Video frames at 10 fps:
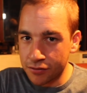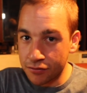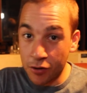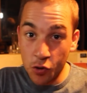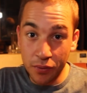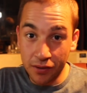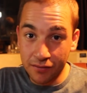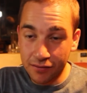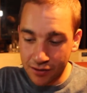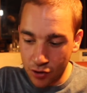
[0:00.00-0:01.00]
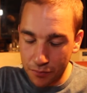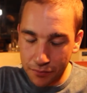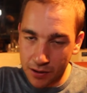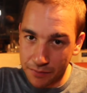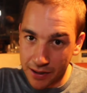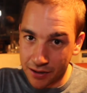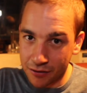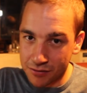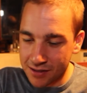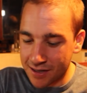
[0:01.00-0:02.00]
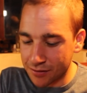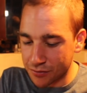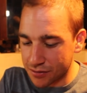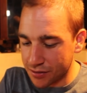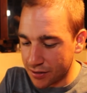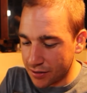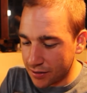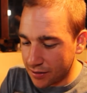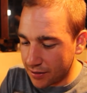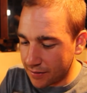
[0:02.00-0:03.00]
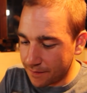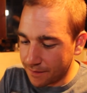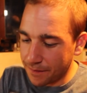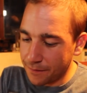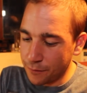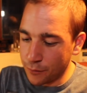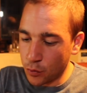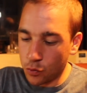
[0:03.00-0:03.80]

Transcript: So I'm hoping com combining those styles will